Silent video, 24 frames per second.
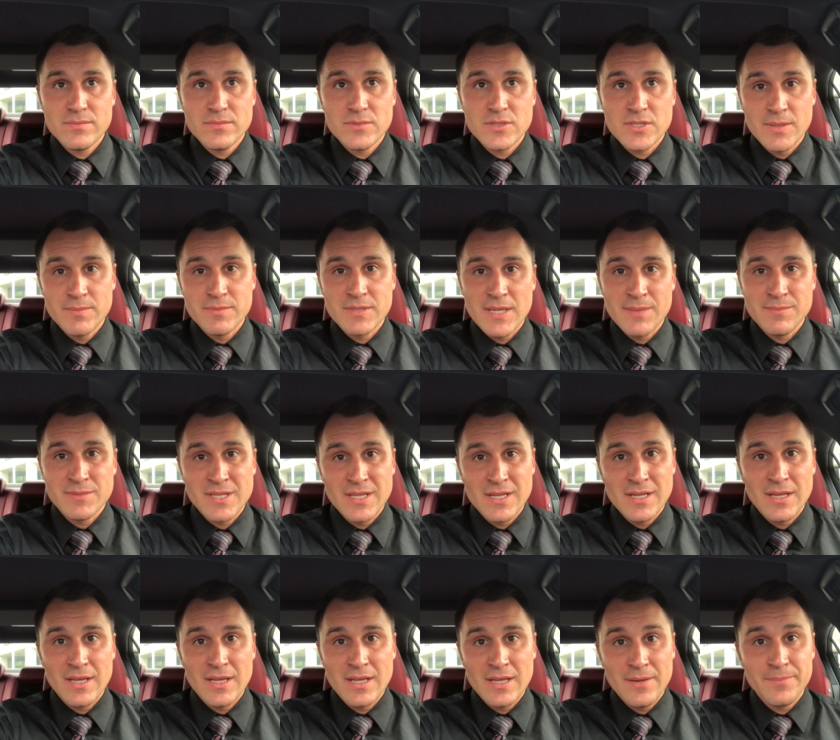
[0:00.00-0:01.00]
sometimes
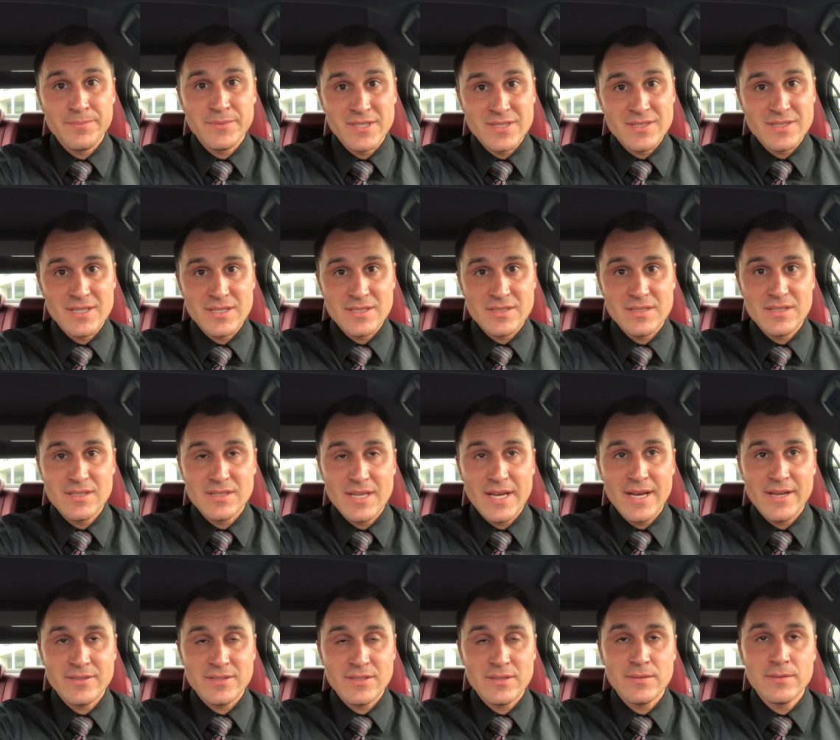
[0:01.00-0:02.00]
can get up to
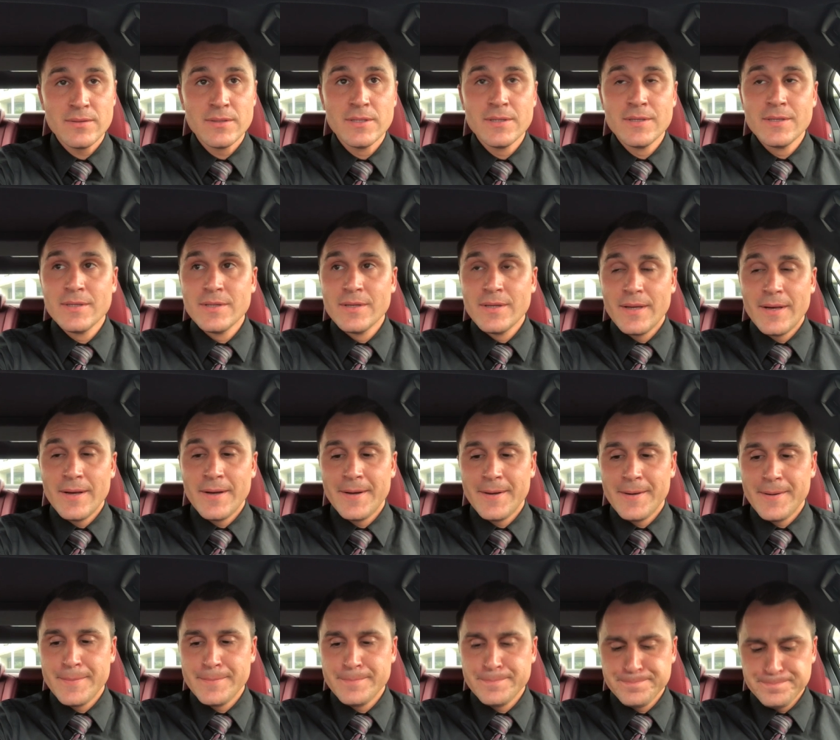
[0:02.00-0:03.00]
60,000.
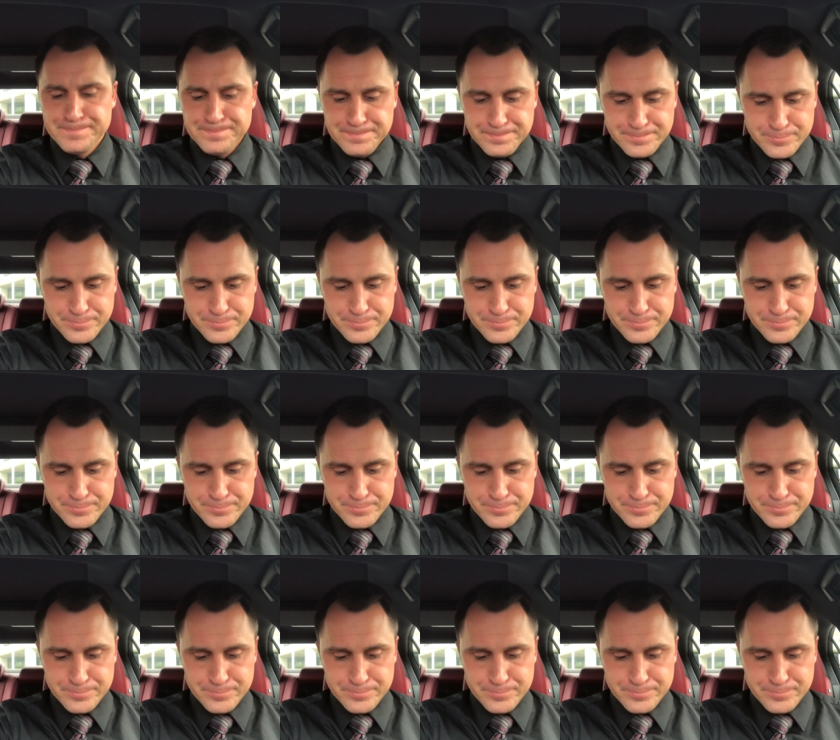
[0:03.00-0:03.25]
Um,